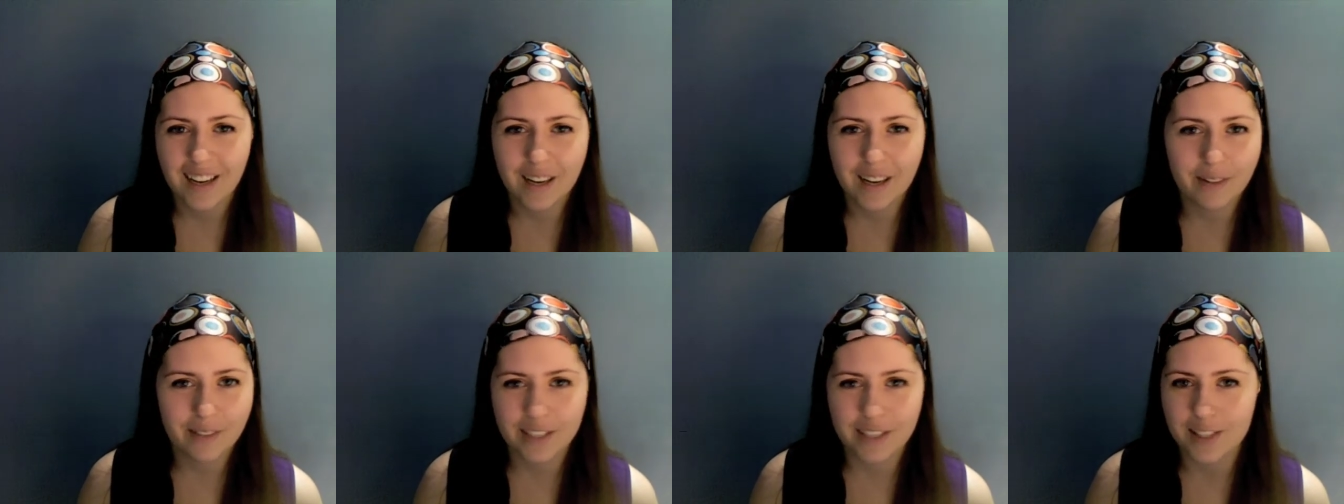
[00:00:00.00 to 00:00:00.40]
I'm
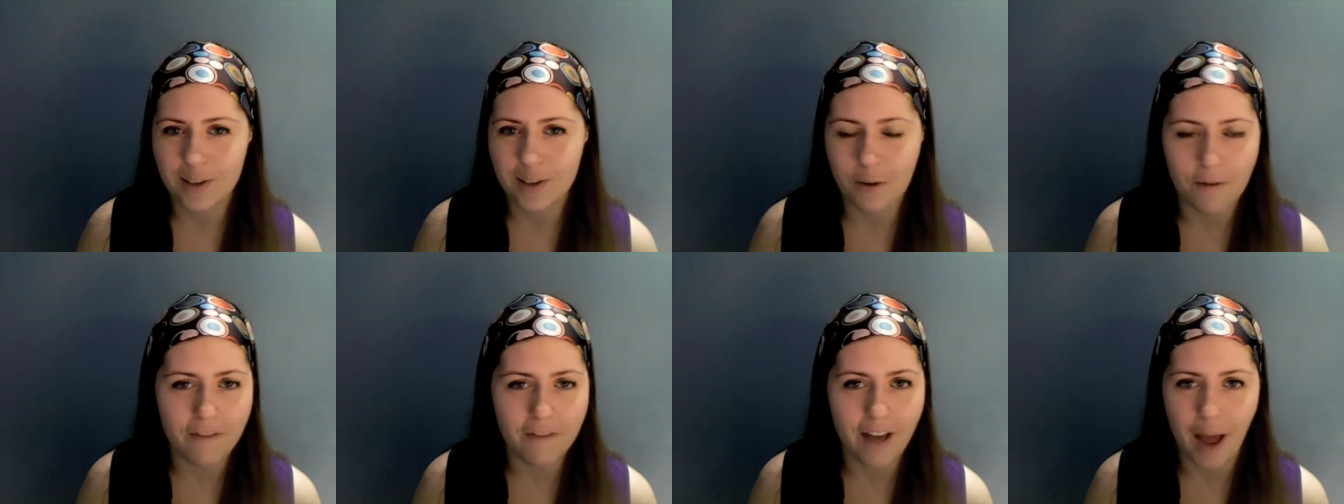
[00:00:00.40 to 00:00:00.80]
gonna be
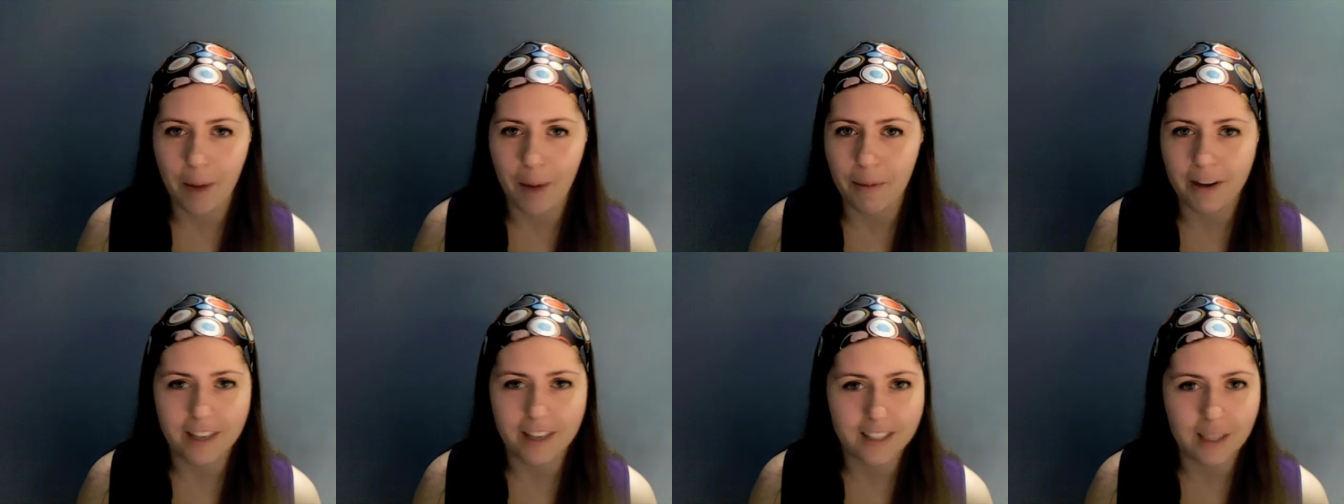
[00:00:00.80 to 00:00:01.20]
so fat
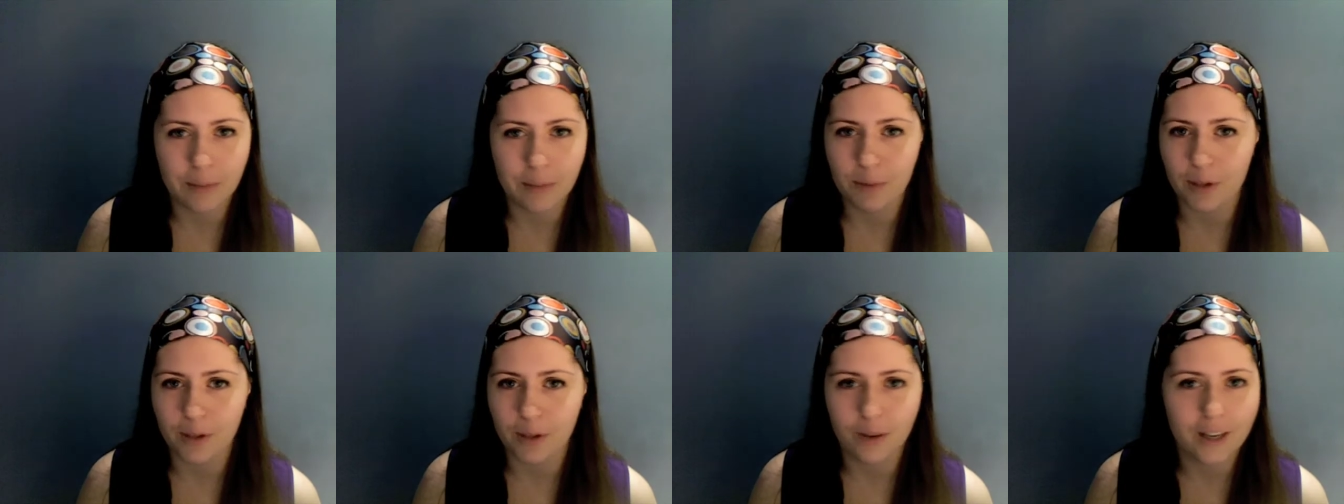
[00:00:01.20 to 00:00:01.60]
by
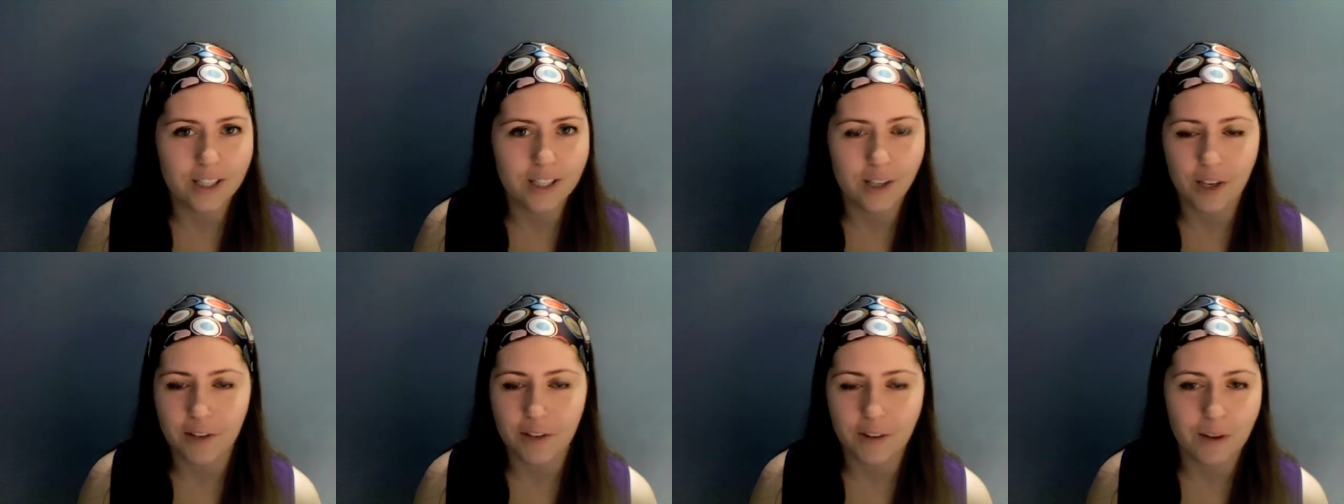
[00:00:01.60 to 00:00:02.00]
December, you guys
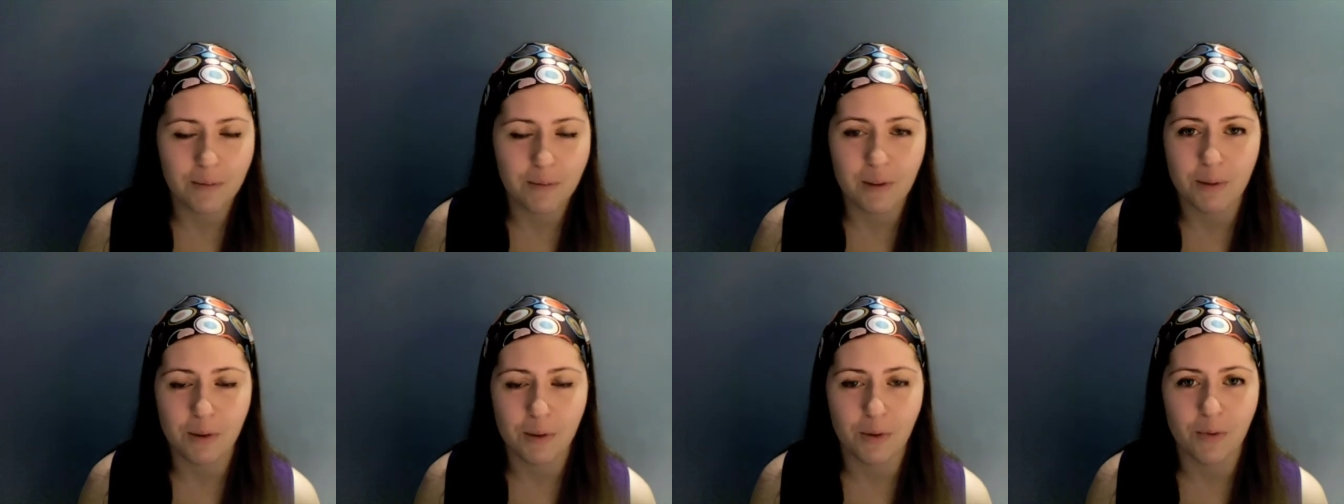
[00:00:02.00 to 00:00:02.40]
aren't even gonna
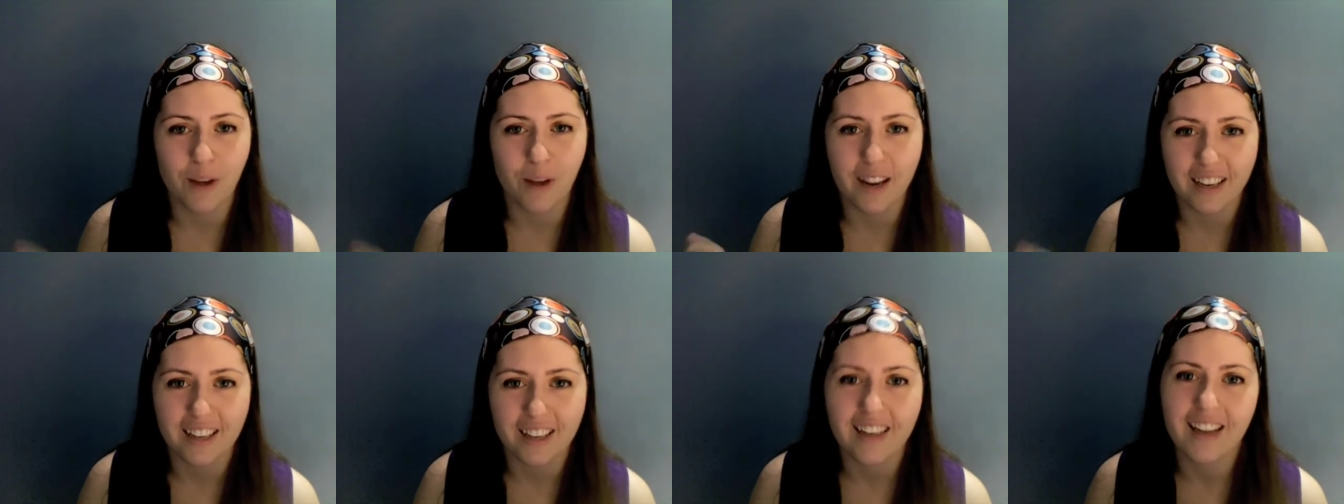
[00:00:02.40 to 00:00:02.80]
be able to
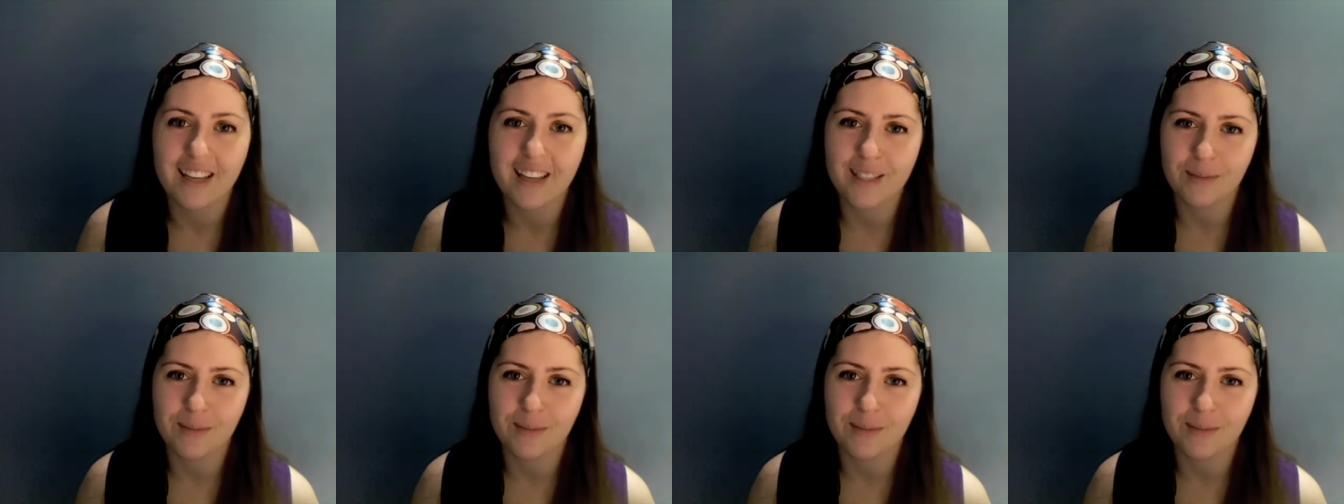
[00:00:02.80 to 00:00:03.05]
recognize